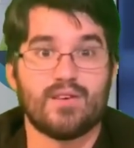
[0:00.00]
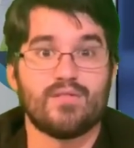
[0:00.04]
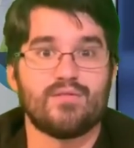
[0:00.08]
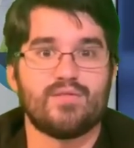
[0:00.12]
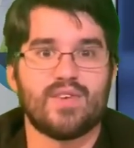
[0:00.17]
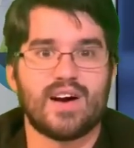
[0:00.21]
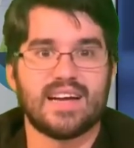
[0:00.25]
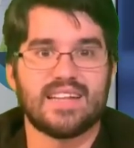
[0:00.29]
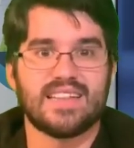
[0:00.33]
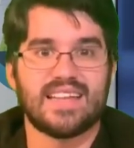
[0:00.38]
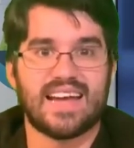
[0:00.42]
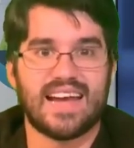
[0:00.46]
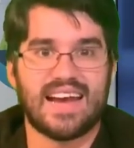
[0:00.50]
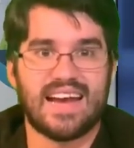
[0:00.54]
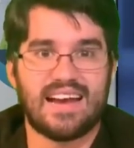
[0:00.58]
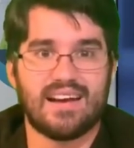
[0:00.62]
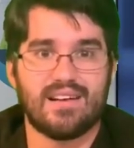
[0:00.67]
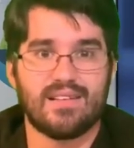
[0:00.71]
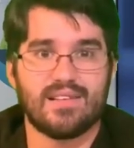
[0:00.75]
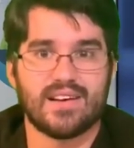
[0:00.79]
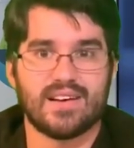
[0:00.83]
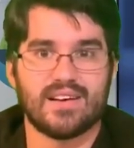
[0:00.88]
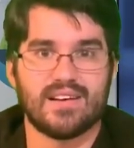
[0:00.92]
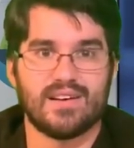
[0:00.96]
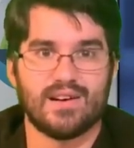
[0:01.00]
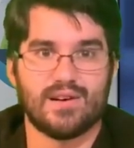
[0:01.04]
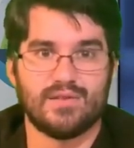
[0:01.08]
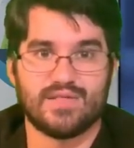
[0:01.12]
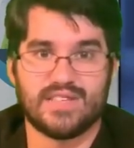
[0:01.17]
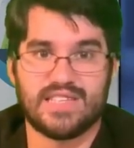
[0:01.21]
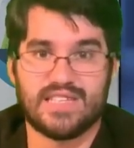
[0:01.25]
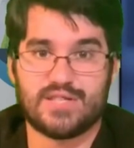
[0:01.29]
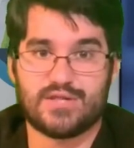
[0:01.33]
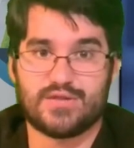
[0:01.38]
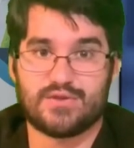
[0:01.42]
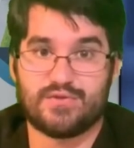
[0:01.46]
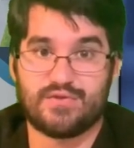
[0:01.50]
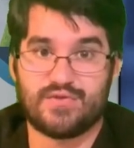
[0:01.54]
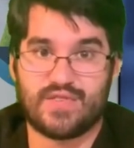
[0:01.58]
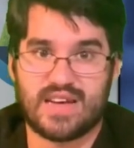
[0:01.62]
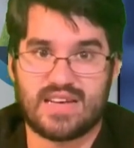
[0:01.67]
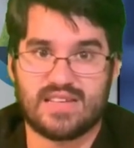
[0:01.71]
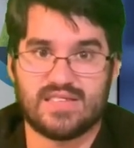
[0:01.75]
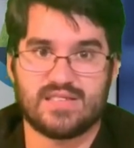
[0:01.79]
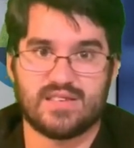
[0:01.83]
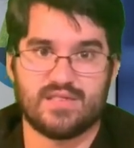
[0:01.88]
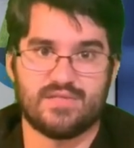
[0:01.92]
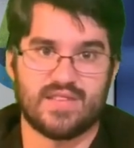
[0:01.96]
find the area of each
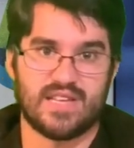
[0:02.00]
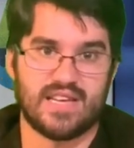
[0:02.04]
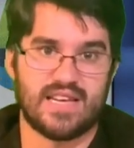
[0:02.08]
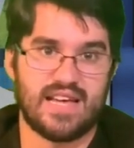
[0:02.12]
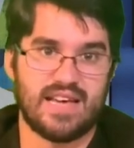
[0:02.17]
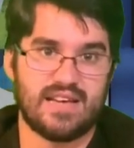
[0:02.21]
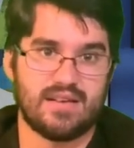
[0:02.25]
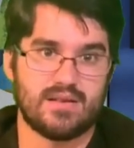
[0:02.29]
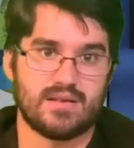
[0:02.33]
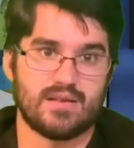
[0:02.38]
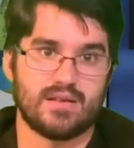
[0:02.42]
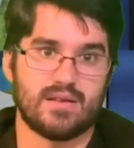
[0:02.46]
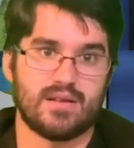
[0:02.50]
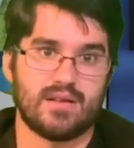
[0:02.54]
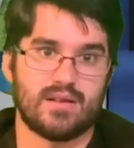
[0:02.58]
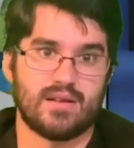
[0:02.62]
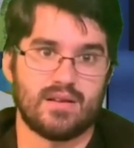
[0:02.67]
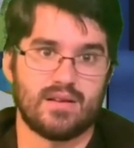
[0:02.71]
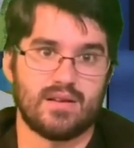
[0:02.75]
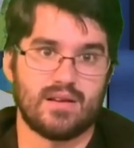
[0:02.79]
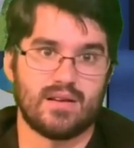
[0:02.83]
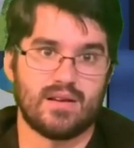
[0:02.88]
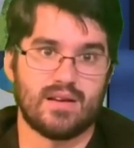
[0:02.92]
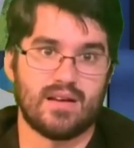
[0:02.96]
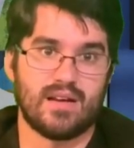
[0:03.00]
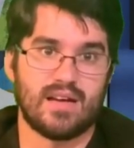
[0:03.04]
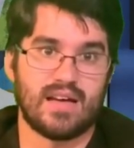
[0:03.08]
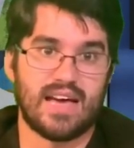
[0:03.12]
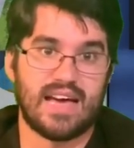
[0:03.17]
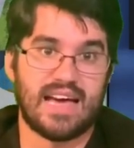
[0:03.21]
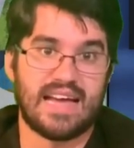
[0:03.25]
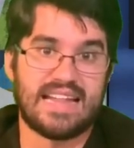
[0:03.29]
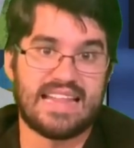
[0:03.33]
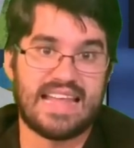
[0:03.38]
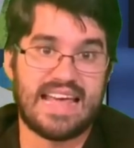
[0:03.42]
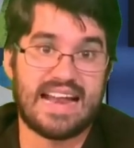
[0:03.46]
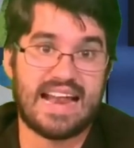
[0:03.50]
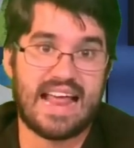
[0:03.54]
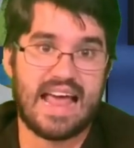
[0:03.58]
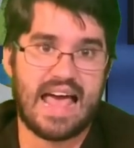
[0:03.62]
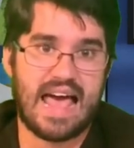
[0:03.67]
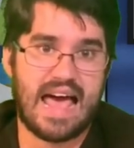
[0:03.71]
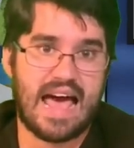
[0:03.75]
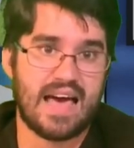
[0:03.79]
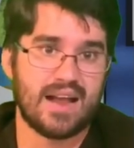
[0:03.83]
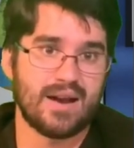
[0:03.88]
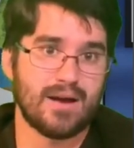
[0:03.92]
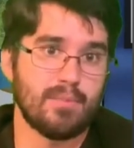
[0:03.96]
face of the net, and then
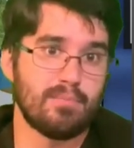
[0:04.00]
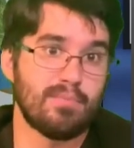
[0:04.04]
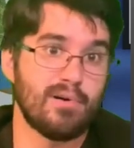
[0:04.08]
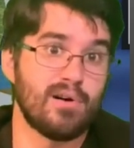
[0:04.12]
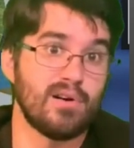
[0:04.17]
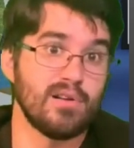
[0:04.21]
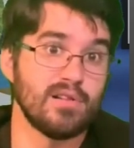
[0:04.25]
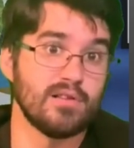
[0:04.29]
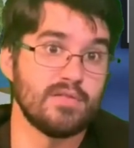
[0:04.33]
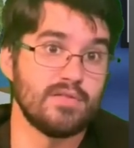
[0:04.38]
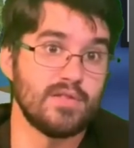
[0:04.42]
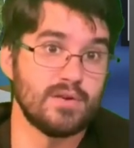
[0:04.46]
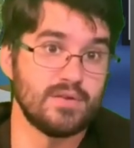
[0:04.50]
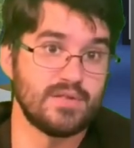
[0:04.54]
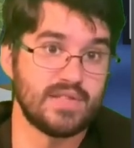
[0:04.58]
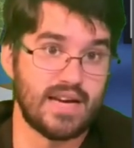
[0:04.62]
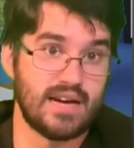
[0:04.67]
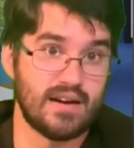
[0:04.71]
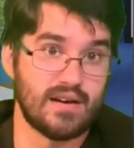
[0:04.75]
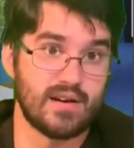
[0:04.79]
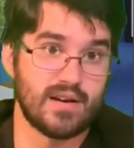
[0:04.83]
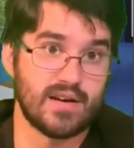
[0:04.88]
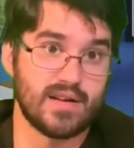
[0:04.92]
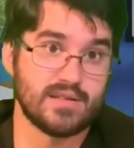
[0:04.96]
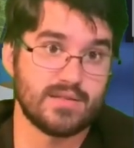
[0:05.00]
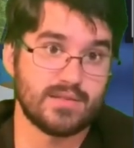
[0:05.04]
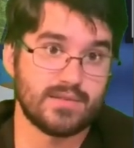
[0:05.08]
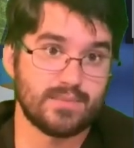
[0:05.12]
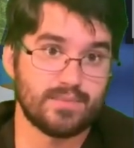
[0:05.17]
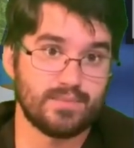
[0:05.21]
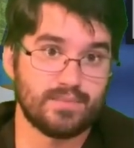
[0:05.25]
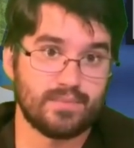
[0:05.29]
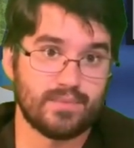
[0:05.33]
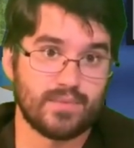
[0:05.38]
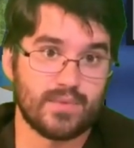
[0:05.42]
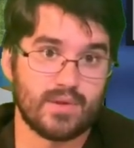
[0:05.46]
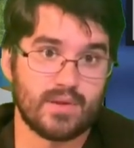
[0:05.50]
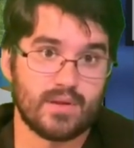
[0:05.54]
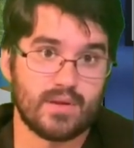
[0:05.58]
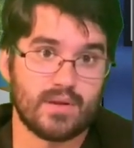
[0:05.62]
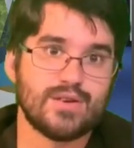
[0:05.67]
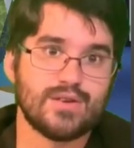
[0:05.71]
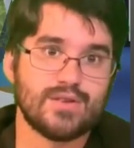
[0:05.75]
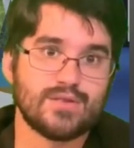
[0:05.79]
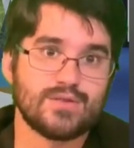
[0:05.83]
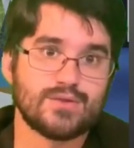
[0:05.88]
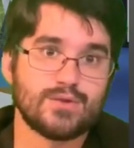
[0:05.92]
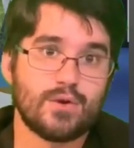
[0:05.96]
add up all of those areas.
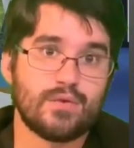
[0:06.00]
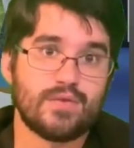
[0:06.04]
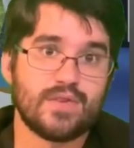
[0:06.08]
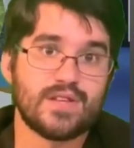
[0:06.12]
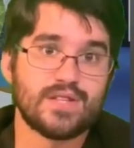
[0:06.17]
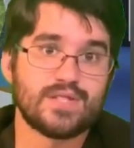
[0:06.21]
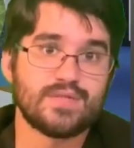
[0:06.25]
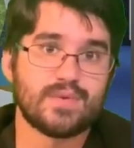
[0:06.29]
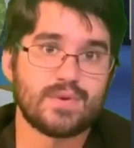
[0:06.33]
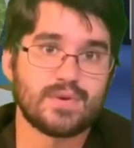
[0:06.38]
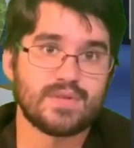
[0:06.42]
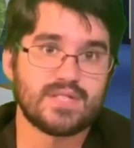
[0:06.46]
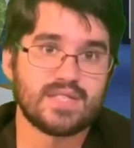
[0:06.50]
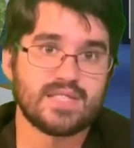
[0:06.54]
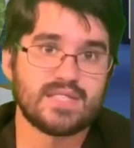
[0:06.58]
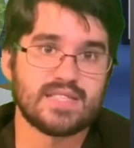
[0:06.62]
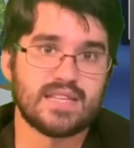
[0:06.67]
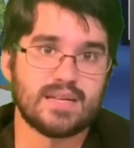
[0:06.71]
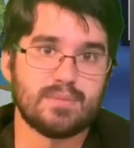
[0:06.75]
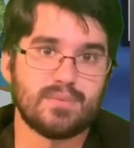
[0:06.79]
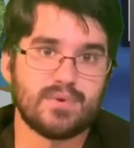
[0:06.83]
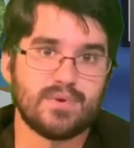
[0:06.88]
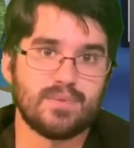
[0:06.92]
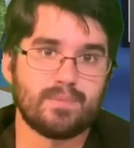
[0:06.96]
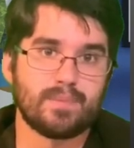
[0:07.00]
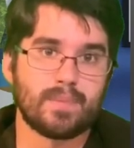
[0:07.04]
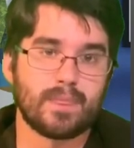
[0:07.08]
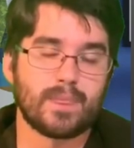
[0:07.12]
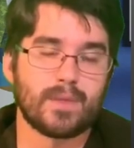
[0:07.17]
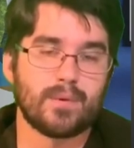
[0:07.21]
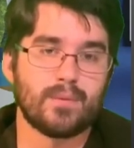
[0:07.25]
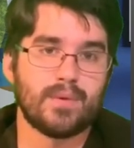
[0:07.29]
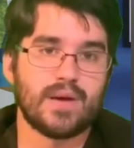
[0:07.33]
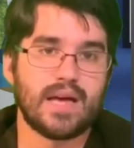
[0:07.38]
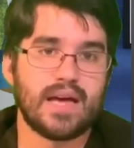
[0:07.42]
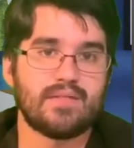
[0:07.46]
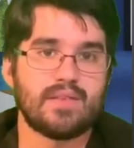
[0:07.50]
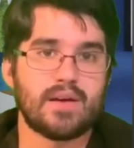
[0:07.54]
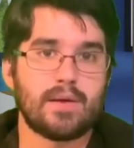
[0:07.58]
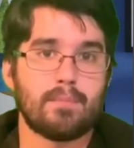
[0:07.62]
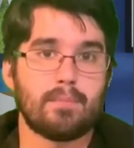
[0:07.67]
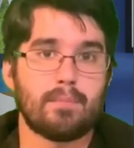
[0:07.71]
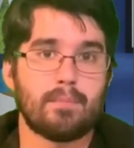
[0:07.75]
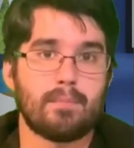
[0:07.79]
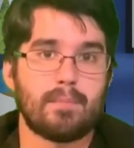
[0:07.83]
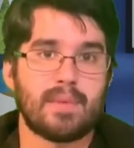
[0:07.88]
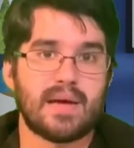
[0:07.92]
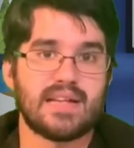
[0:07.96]
So for this first example, we have a
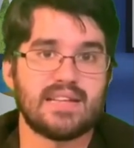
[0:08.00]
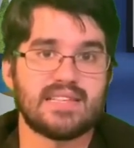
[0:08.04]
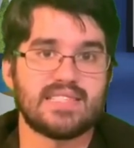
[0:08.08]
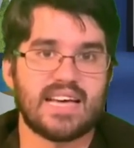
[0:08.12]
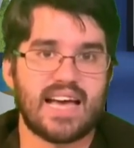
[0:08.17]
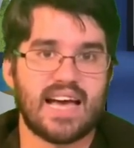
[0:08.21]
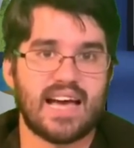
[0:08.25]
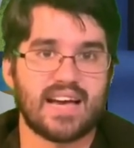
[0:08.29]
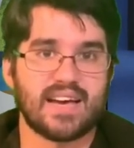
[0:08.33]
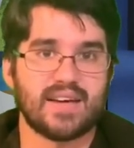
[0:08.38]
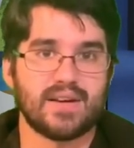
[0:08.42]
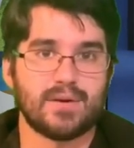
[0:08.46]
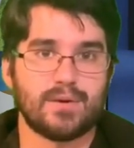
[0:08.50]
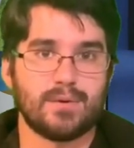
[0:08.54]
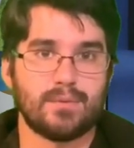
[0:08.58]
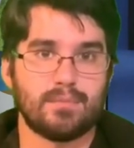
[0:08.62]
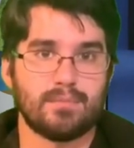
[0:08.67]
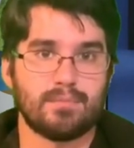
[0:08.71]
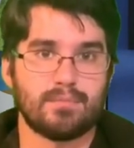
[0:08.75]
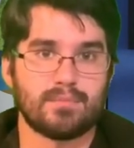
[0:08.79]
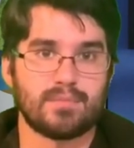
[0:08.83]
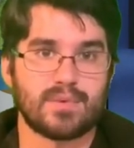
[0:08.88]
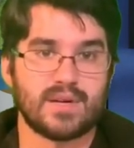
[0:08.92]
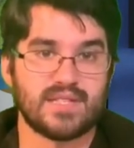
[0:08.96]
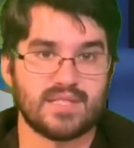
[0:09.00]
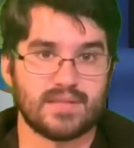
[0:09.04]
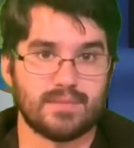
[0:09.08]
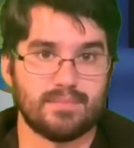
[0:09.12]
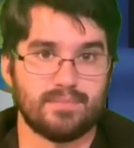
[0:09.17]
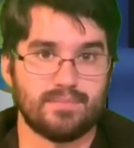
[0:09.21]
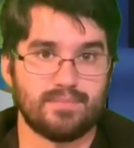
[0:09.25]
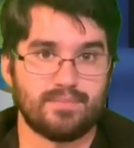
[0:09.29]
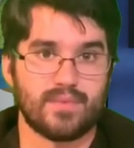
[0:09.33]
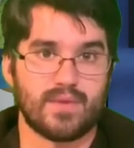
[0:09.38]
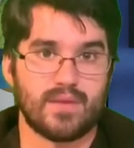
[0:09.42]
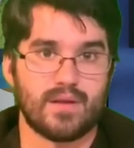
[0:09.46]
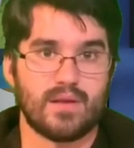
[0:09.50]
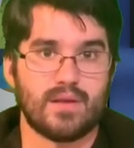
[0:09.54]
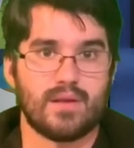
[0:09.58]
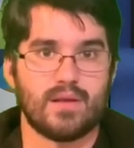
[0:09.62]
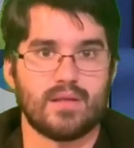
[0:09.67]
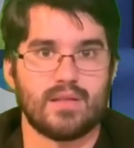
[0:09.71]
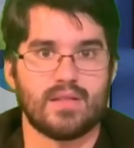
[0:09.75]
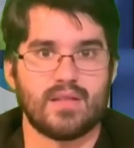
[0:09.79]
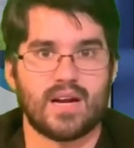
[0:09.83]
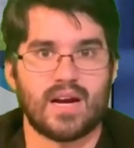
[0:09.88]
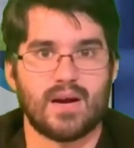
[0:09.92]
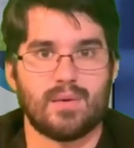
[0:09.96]
pentagonal prism
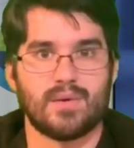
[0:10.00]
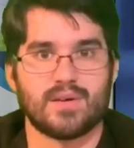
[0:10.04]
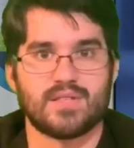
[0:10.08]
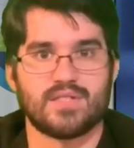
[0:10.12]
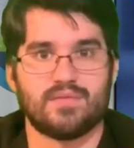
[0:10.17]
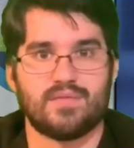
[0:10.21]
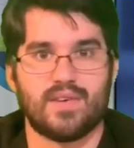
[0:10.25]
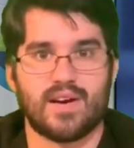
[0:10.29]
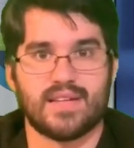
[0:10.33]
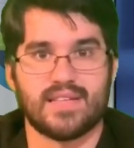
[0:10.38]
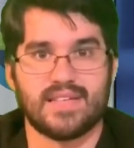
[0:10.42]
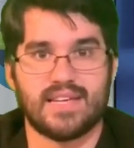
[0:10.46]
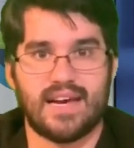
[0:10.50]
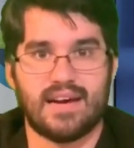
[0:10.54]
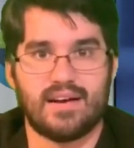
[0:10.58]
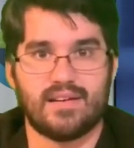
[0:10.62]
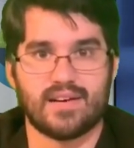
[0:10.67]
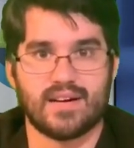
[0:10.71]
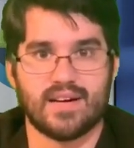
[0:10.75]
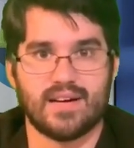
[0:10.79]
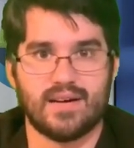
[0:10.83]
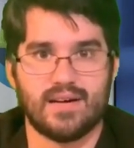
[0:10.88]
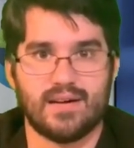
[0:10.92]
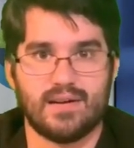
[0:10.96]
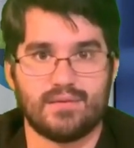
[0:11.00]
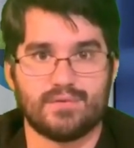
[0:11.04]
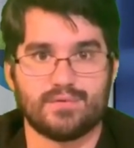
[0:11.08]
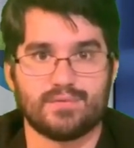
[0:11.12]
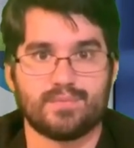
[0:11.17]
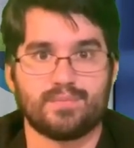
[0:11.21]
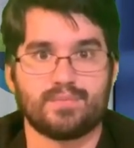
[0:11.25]
that I want to find the area of.